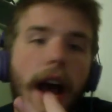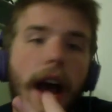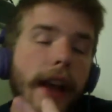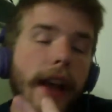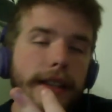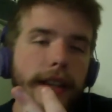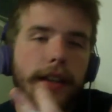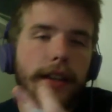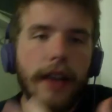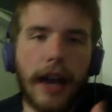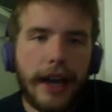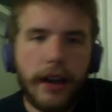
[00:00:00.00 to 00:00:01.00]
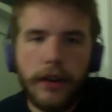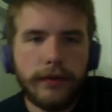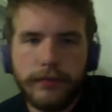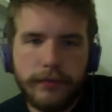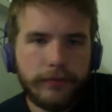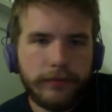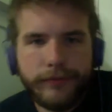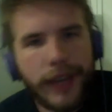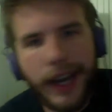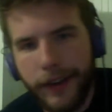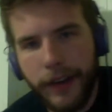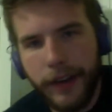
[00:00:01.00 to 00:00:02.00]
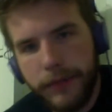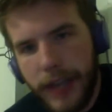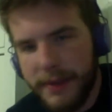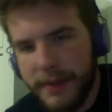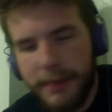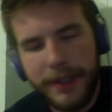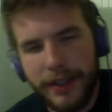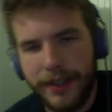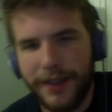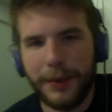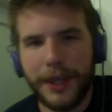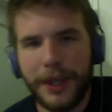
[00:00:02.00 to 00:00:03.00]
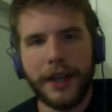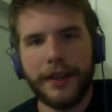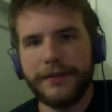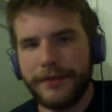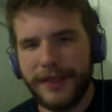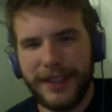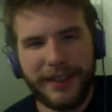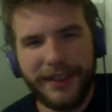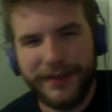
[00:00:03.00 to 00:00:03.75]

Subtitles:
liked it. I don't know. Nom speeches are weird, you know.